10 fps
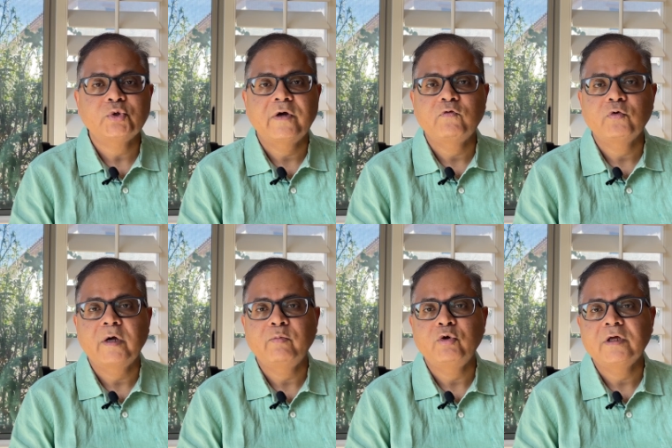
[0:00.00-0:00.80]
have to
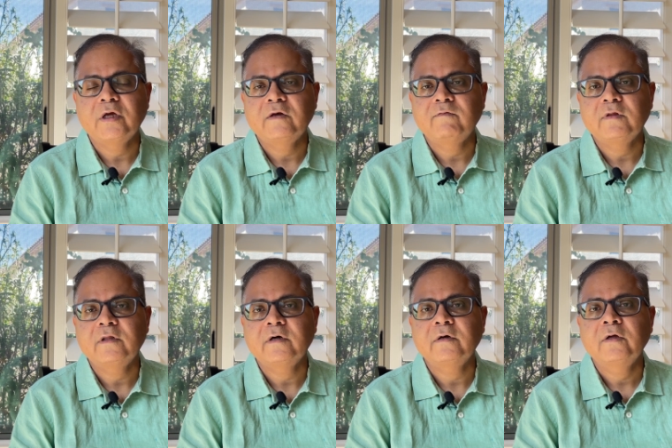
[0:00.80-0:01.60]
communicate with
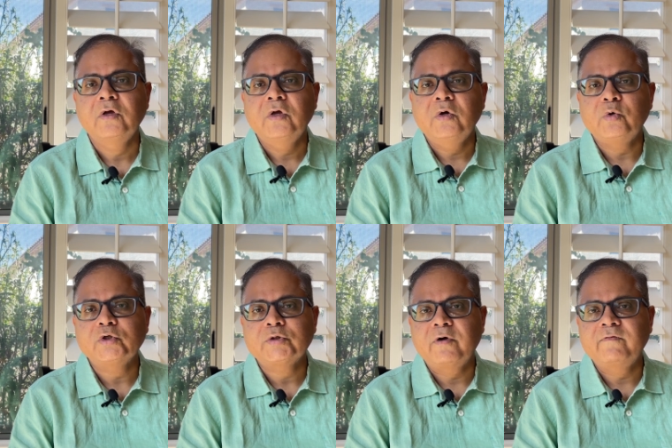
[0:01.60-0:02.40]
the
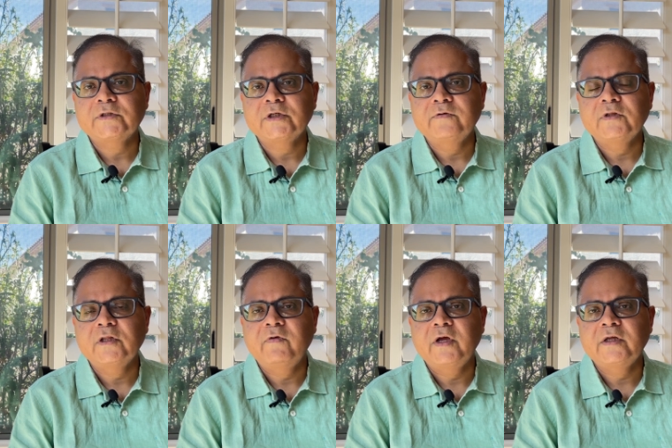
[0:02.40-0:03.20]
host professor, with
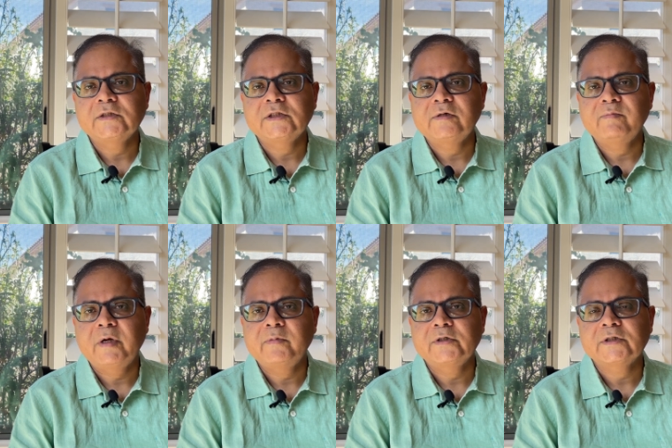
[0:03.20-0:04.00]
the various team
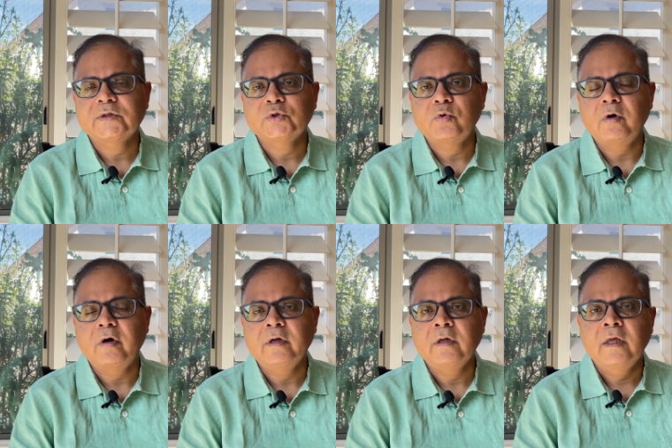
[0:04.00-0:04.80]
members and so
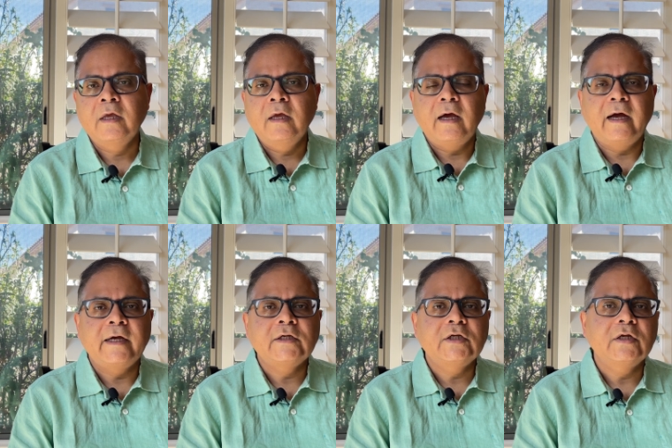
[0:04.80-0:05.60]
on.
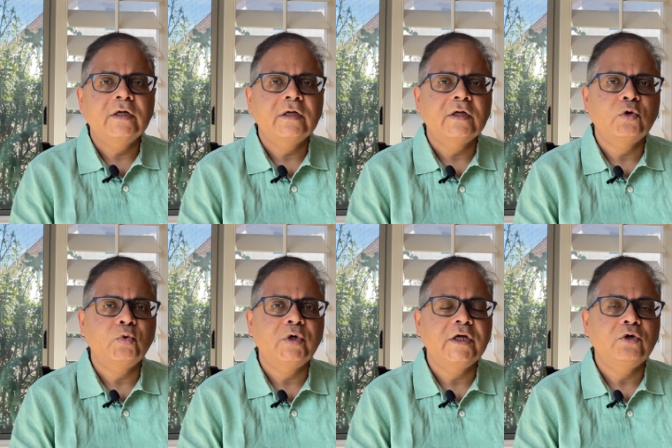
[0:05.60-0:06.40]
And
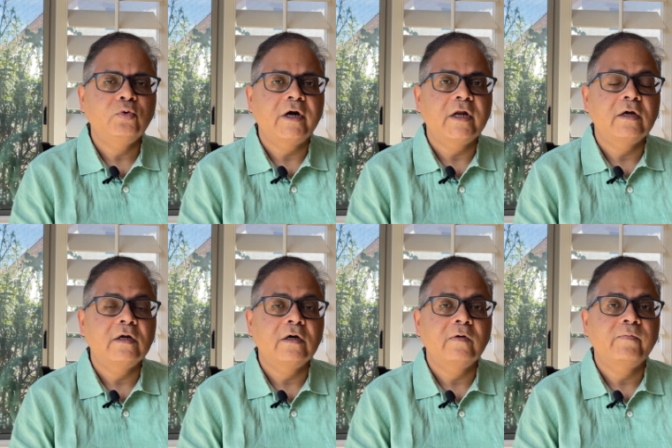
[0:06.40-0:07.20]
you need to attend
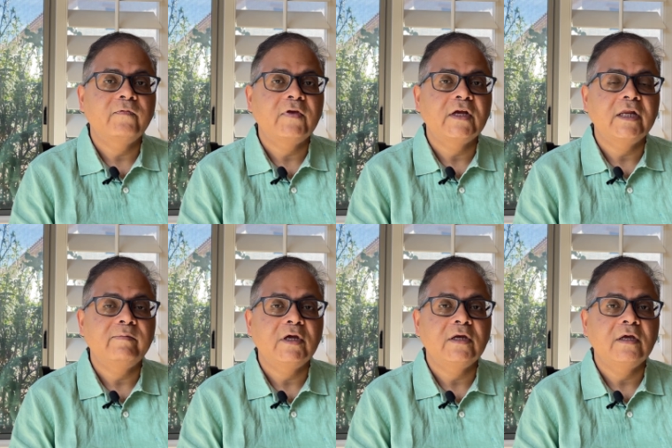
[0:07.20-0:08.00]
a weekly
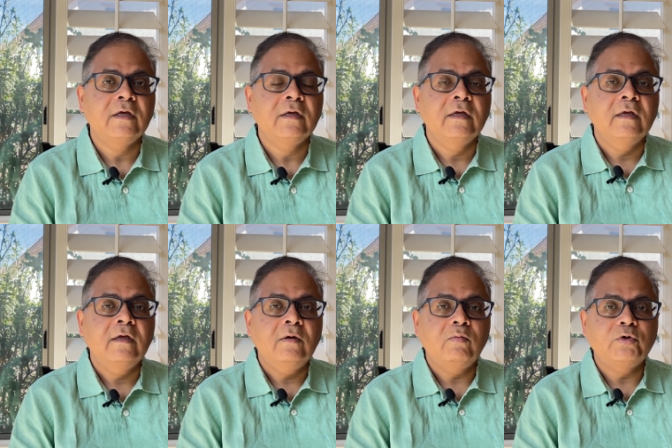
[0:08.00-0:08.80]
meeting
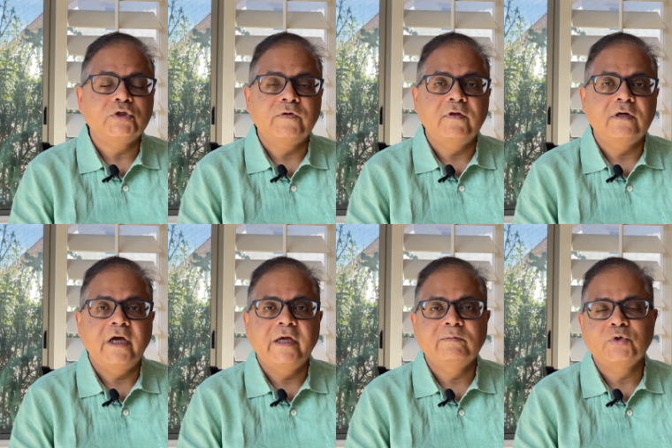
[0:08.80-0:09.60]
most of the
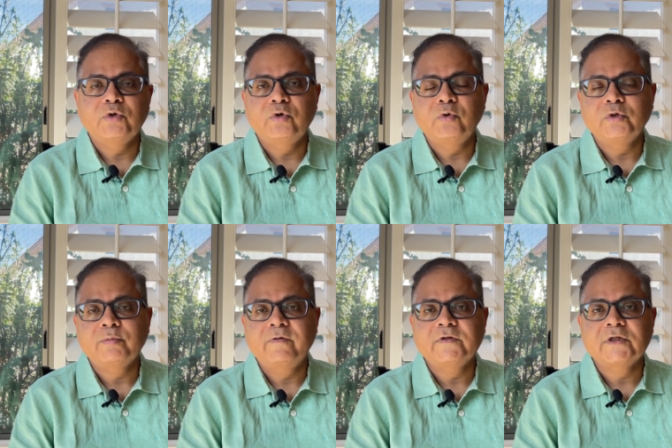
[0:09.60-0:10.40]
time. So your
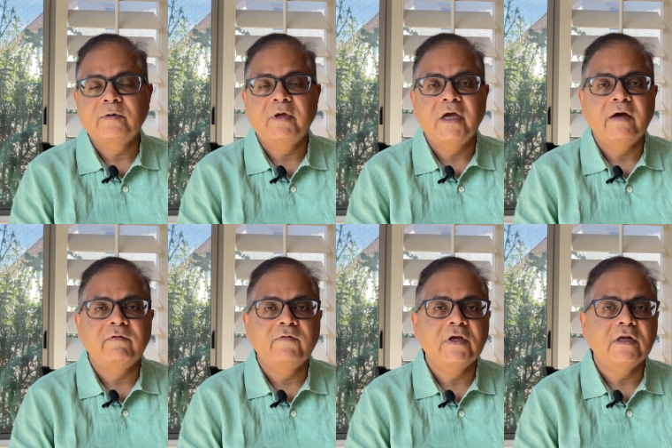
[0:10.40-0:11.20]
host professor may have
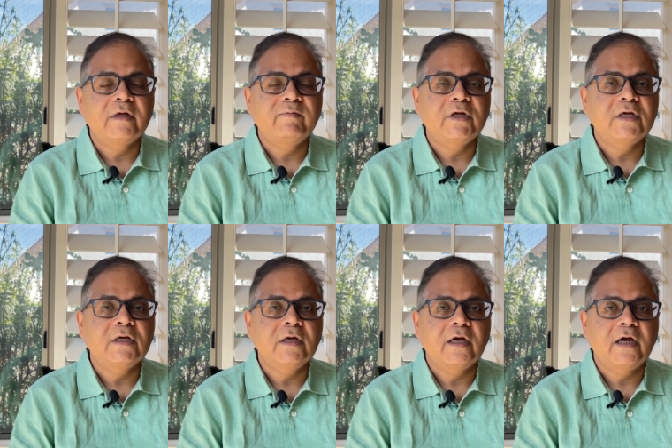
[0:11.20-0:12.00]
a weekly
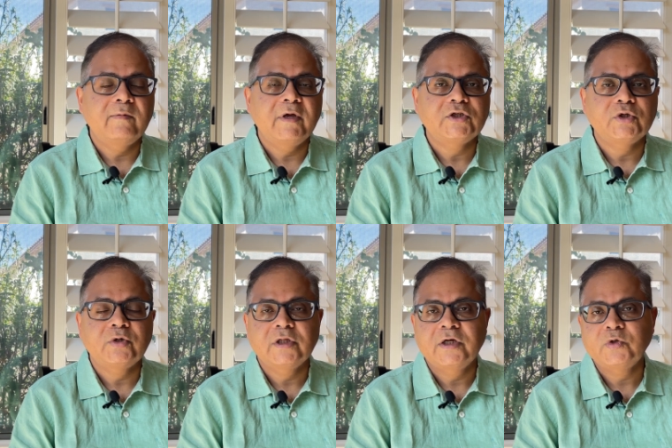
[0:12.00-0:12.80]
meeting and make
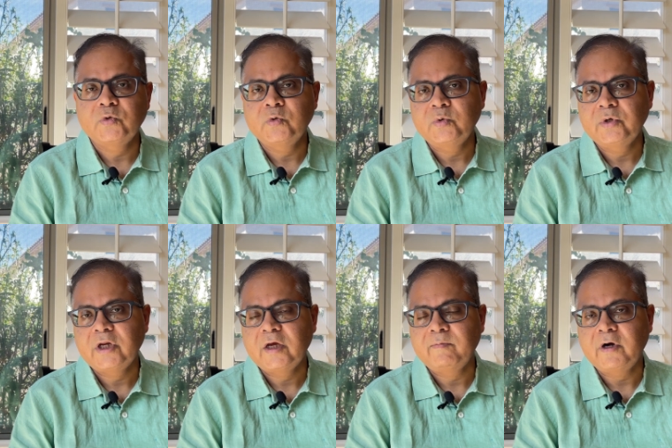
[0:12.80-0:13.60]
sure that you
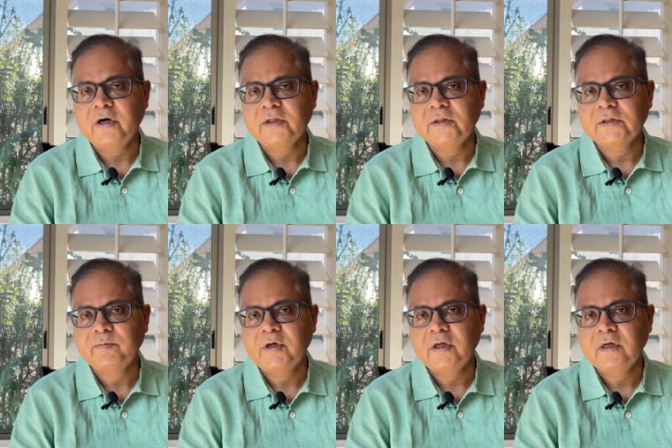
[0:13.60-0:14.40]
take part in this
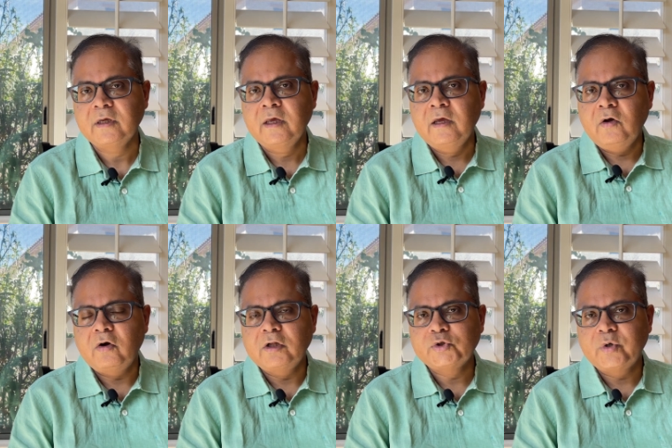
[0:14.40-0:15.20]
meeting. Also